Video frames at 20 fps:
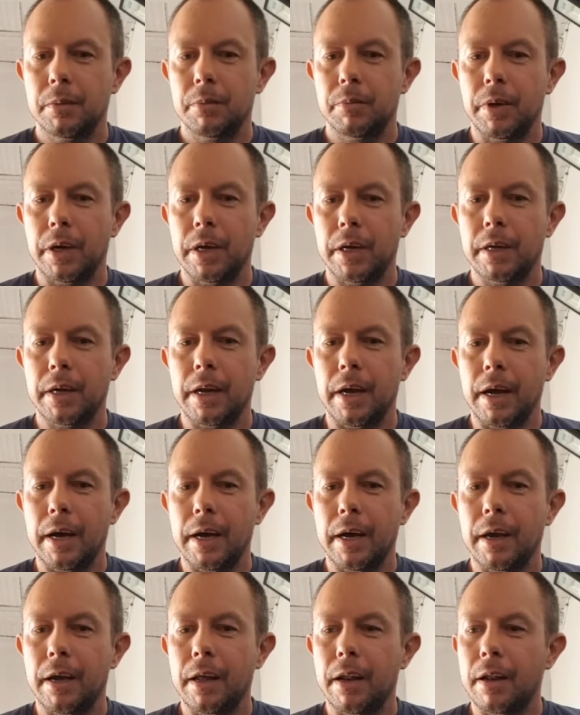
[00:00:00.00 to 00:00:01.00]
But
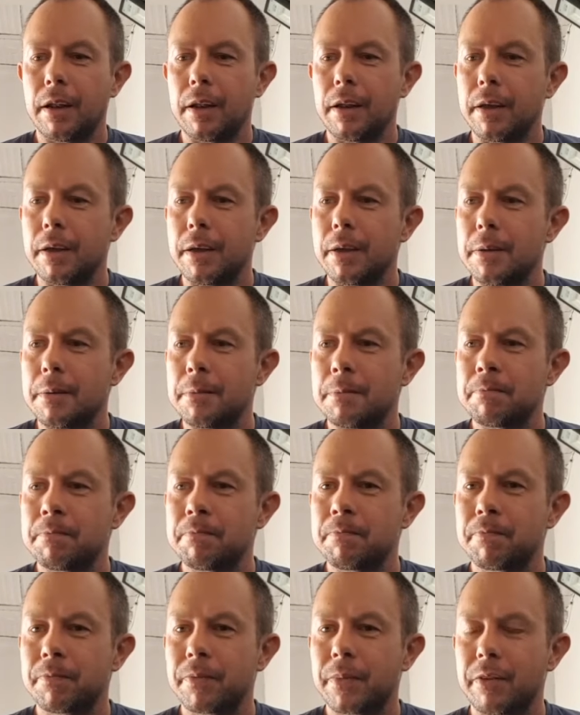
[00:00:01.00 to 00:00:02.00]
I'll
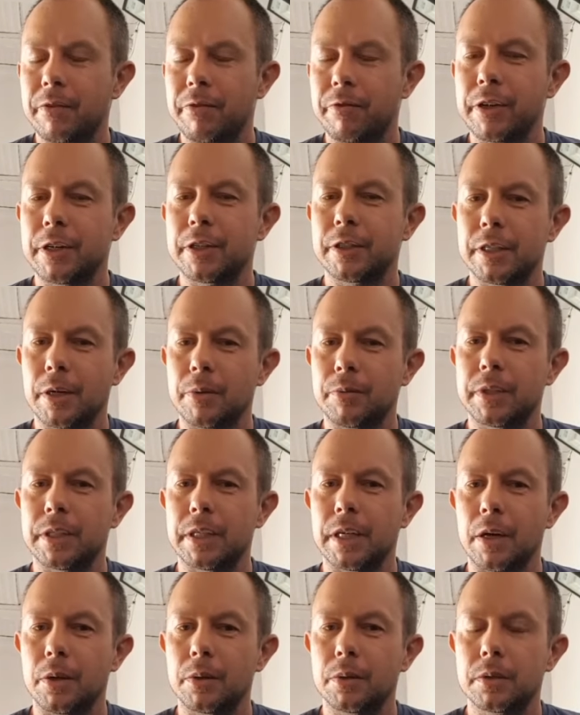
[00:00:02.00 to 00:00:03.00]
figure something
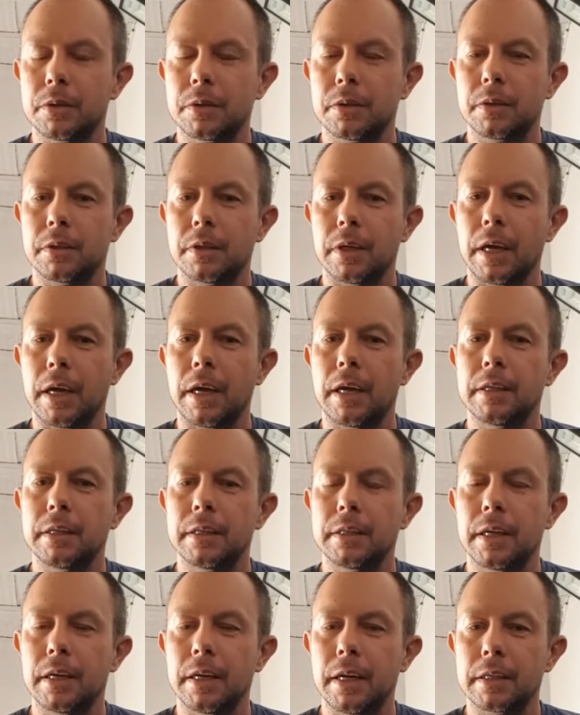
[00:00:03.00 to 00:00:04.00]
out. And
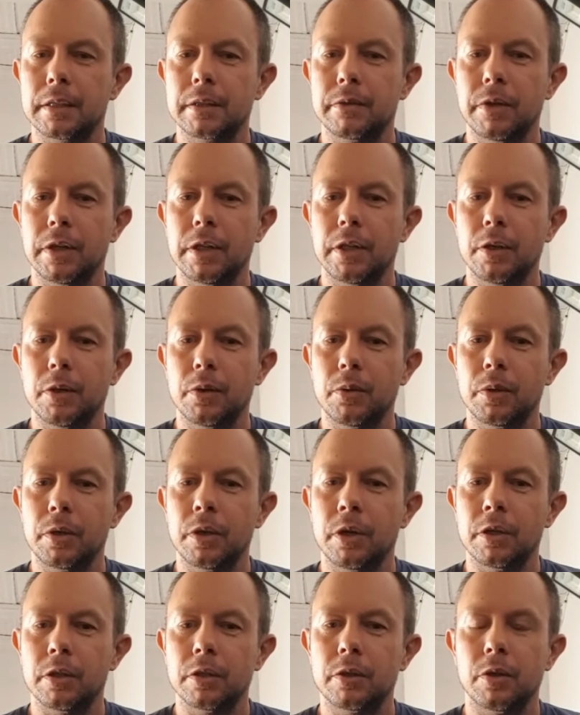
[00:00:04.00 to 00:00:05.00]
in the next video we're
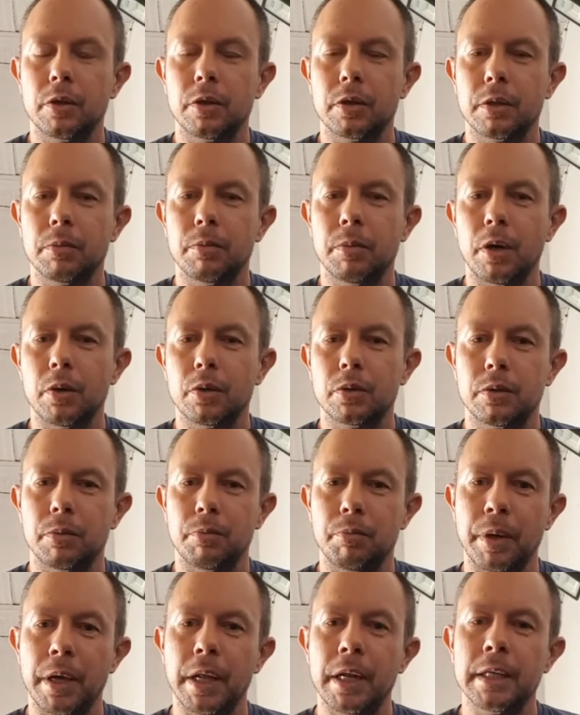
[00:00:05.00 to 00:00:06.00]
going to talk about
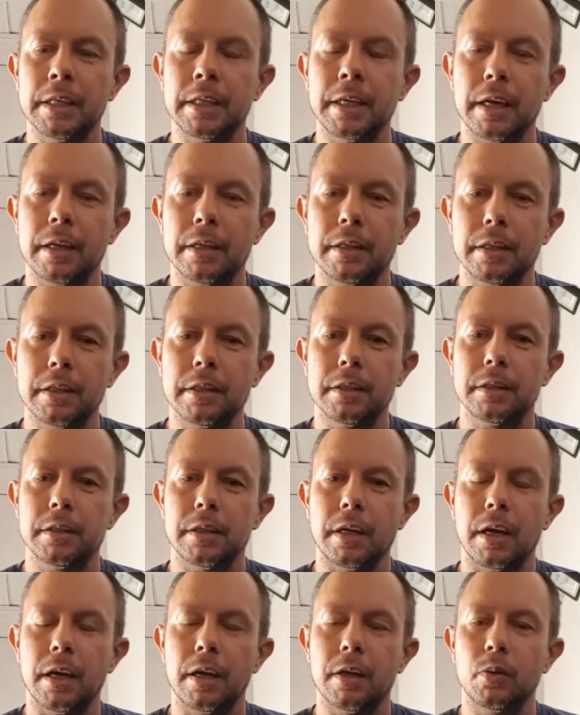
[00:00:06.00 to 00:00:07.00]
building engines
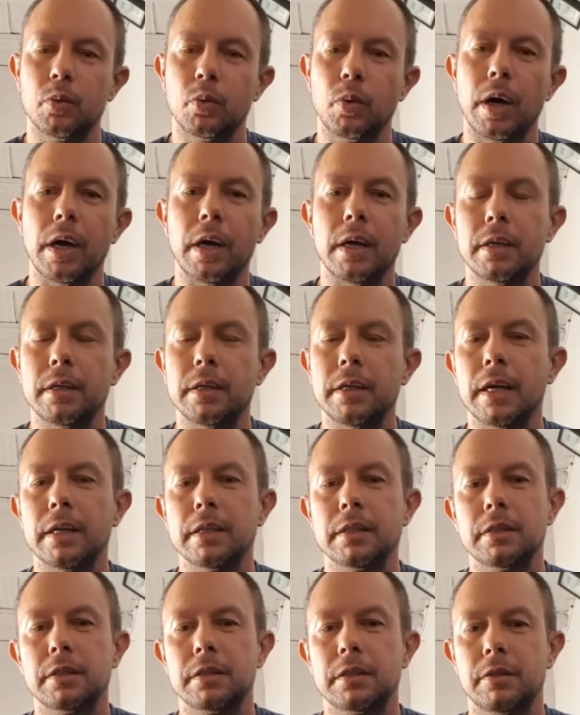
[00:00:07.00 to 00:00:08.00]
and why
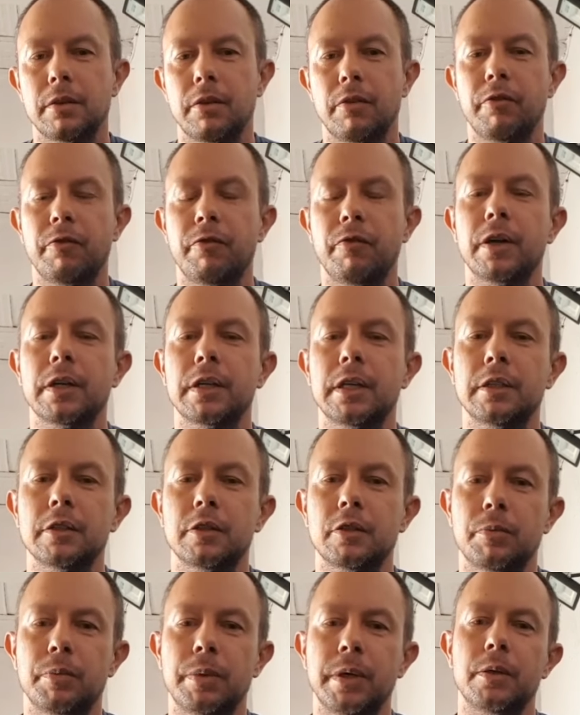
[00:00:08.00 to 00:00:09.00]
that's fucking
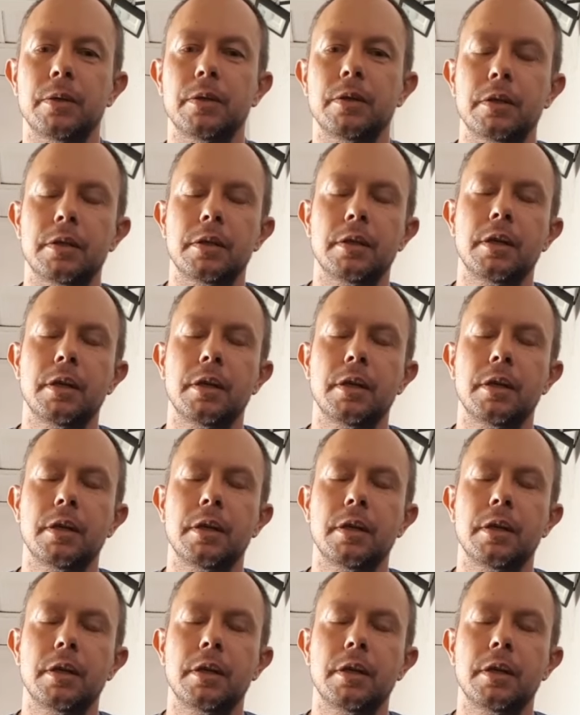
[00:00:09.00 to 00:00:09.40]
superior.